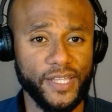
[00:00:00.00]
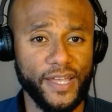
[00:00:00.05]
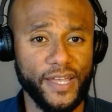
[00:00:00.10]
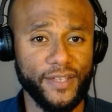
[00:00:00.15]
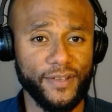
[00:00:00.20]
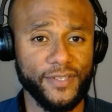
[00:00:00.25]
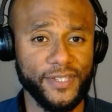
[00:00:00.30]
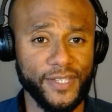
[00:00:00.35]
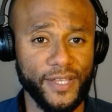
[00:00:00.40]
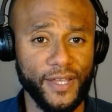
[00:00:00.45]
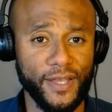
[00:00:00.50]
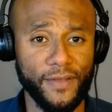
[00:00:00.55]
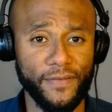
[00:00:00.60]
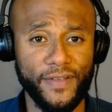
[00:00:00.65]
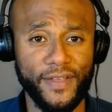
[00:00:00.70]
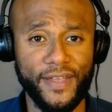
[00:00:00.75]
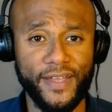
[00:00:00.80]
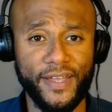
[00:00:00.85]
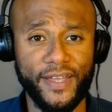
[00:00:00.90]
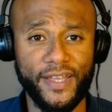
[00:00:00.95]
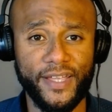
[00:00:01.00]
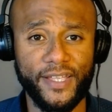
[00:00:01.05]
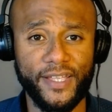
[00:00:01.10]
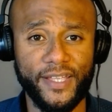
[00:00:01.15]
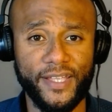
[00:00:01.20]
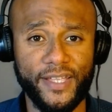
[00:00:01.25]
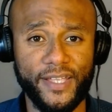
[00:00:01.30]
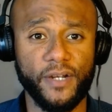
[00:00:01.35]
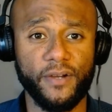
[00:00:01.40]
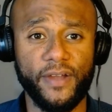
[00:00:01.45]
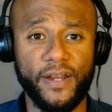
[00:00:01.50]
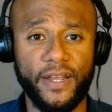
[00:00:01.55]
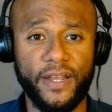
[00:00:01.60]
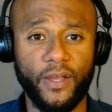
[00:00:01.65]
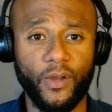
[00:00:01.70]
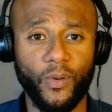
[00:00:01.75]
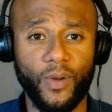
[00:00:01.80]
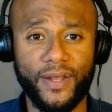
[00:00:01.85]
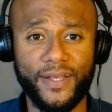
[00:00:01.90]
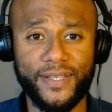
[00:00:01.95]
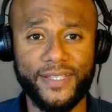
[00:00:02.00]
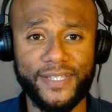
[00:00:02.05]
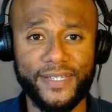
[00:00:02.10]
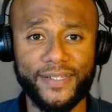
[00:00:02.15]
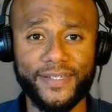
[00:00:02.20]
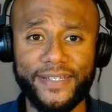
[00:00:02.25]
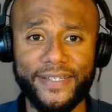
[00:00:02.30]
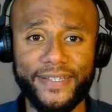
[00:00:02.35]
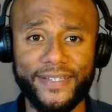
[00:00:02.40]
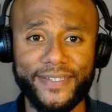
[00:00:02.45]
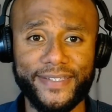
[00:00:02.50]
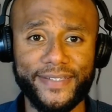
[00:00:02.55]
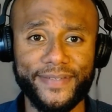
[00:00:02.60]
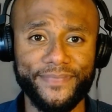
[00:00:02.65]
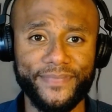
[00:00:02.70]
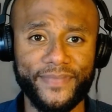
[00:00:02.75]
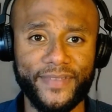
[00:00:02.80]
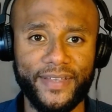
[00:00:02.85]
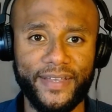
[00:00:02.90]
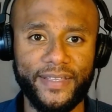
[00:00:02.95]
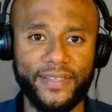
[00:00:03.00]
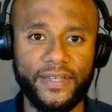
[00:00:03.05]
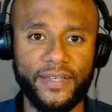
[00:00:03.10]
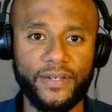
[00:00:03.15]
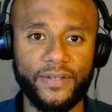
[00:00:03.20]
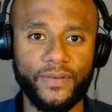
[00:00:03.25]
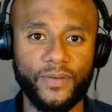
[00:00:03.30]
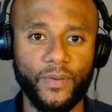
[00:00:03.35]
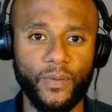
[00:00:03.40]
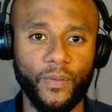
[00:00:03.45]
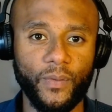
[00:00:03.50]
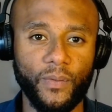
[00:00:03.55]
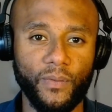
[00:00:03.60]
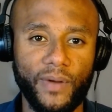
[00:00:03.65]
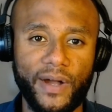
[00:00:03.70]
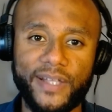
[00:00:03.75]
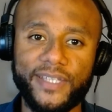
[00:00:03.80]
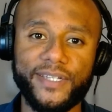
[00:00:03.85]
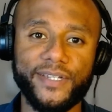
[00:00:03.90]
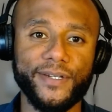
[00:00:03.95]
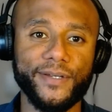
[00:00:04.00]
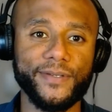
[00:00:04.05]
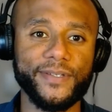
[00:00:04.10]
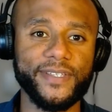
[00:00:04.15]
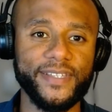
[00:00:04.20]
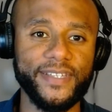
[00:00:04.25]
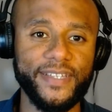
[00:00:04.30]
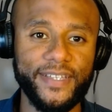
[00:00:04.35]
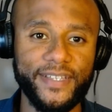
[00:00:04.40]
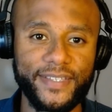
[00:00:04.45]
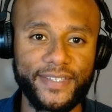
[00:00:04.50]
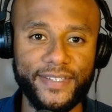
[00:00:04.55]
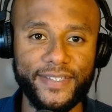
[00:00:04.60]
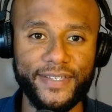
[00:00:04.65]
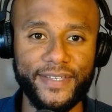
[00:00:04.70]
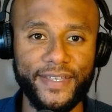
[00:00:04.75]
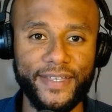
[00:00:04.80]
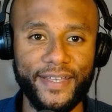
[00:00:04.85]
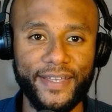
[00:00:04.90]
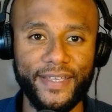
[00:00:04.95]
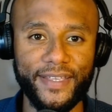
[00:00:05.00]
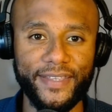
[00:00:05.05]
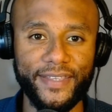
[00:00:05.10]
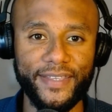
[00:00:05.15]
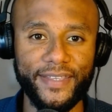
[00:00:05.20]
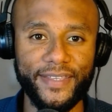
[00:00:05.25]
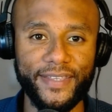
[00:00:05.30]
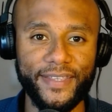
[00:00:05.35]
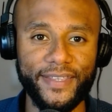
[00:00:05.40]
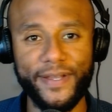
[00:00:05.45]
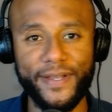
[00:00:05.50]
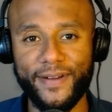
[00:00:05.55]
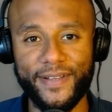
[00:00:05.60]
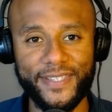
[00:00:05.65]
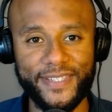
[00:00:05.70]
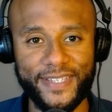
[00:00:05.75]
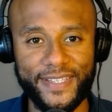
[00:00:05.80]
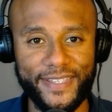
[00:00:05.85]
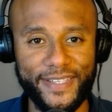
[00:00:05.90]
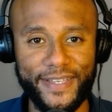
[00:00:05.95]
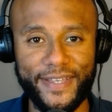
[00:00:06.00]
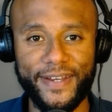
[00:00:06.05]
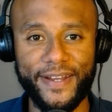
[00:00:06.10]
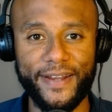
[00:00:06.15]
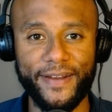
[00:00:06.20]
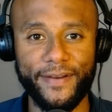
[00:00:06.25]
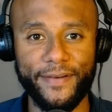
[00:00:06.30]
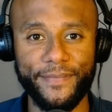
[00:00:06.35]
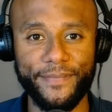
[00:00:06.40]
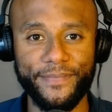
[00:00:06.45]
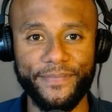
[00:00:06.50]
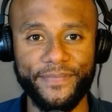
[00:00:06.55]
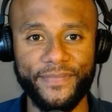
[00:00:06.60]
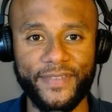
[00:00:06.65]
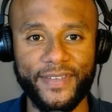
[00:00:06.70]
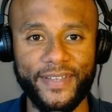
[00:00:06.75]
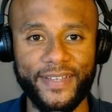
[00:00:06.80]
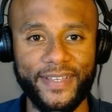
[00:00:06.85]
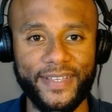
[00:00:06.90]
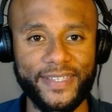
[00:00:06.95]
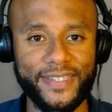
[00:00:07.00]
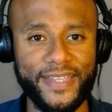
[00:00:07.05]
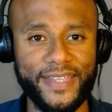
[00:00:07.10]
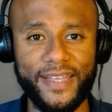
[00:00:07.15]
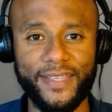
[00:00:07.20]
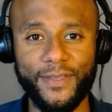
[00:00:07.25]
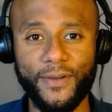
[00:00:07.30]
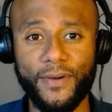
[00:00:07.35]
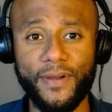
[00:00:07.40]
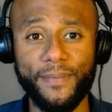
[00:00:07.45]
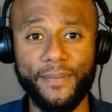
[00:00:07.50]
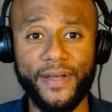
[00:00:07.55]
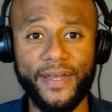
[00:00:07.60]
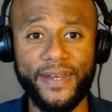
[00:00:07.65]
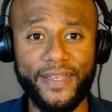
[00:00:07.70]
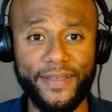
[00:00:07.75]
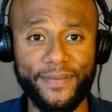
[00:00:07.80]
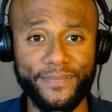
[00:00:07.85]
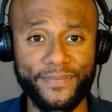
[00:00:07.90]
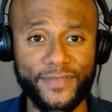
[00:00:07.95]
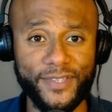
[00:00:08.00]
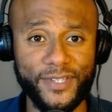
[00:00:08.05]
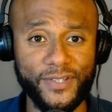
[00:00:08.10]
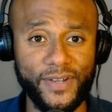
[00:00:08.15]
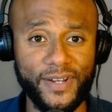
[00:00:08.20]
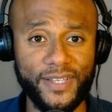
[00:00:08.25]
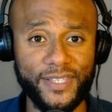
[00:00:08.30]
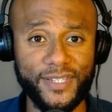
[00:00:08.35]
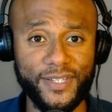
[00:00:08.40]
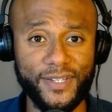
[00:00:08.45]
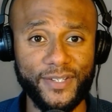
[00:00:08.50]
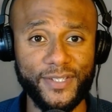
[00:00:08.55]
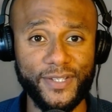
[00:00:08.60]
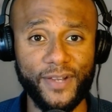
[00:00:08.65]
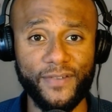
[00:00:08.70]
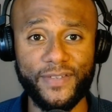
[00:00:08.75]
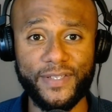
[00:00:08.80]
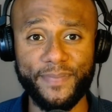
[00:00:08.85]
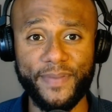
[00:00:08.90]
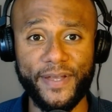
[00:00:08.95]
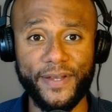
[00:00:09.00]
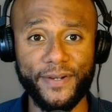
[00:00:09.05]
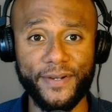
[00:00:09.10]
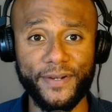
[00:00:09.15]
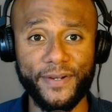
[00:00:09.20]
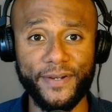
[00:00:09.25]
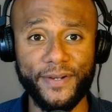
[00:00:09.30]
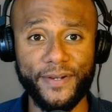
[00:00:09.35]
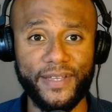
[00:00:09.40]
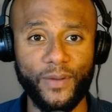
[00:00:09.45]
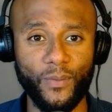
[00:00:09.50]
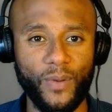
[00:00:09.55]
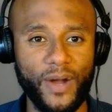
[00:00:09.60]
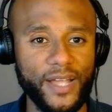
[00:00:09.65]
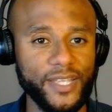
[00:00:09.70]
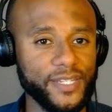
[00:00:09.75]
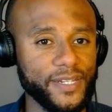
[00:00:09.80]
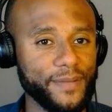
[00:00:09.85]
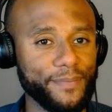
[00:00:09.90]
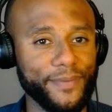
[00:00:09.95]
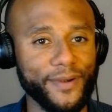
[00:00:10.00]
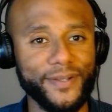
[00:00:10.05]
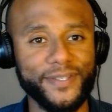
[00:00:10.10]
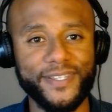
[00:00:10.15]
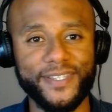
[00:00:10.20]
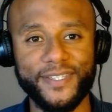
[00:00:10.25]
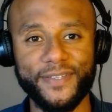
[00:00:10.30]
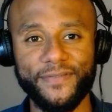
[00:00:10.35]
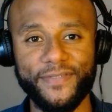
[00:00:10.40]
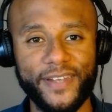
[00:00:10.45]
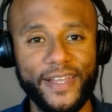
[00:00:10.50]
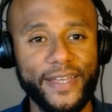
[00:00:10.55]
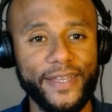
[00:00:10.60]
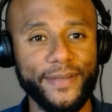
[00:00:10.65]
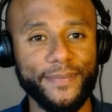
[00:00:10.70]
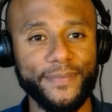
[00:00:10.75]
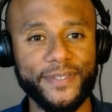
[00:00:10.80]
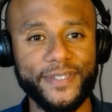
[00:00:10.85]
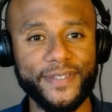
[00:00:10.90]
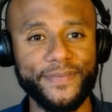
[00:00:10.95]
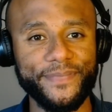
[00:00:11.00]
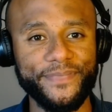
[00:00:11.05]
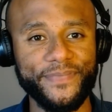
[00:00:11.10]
like yourself generating quality leads and then watching those leads disappear into thin air. It's like throwing money straight into your service panel and watching it burst into flames.